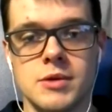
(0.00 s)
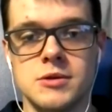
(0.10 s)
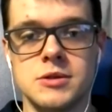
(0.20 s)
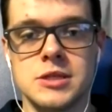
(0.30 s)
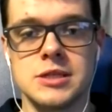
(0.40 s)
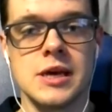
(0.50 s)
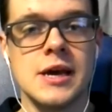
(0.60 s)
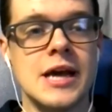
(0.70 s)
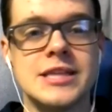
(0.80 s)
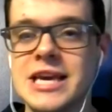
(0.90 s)
Can you just
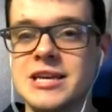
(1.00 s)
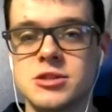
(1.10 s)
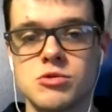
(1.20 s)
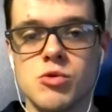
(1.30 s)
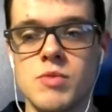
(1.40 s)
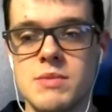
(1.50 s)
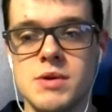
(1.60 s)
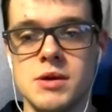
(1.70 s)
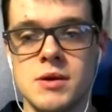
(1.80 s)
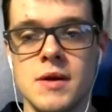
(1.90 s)
take us through
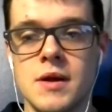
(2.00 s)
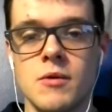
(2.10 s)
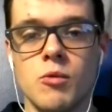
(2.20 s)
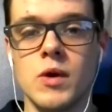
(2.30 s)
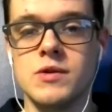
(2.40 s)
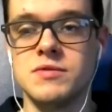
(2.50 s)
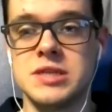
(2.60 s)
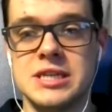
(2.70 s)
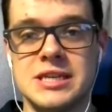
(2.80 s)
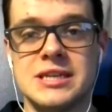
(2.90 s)
maybe what you've
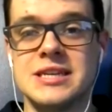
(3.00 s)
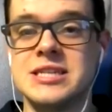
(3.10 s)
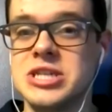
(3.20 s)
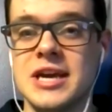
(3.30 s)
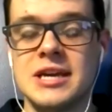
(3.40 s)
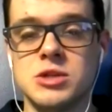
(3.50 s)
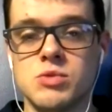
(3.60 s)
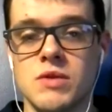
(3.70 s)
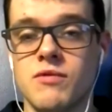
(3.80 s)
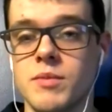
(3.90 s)
seen change
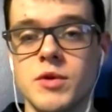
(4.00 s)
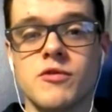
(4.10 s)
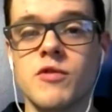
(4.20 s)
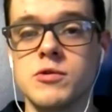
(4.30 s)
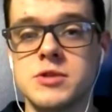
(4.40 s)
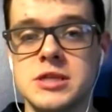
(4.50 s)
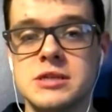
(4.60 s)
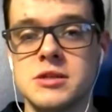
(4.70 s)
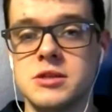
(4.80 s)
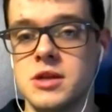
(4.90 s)
from your first
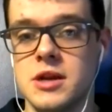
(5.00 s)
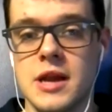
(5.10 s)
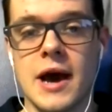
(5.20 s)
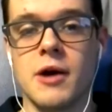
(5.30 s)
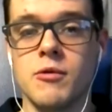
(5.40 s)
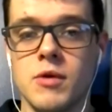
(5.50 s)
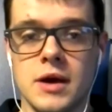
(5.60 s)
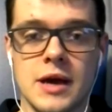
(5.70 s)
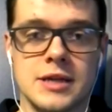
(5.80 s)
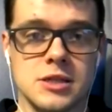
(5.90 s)
season to now
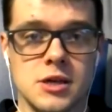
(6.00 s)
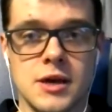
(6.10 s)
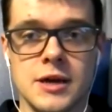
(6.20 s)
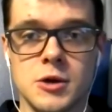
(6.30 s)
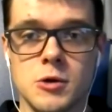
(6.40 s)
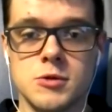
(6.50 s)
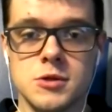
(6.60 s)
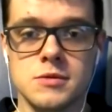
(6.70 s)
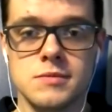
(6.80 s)
as the head coach?